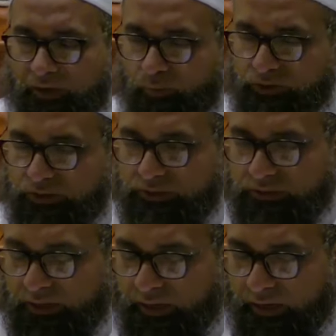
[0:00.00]
that which
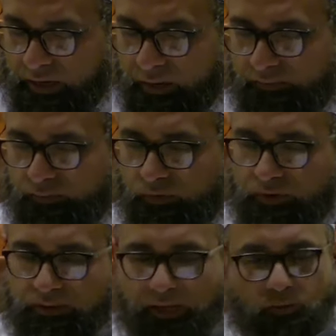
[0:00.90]
is helpful
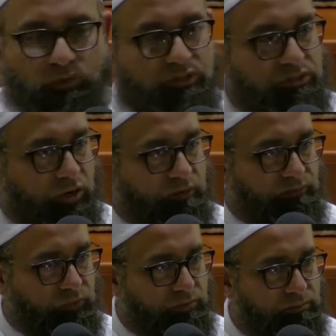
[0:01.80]
and that which is
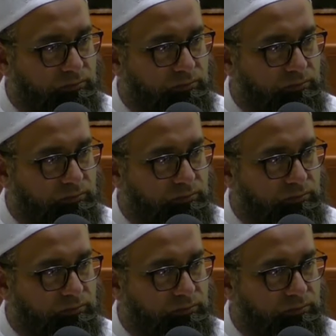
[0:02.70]
harmful.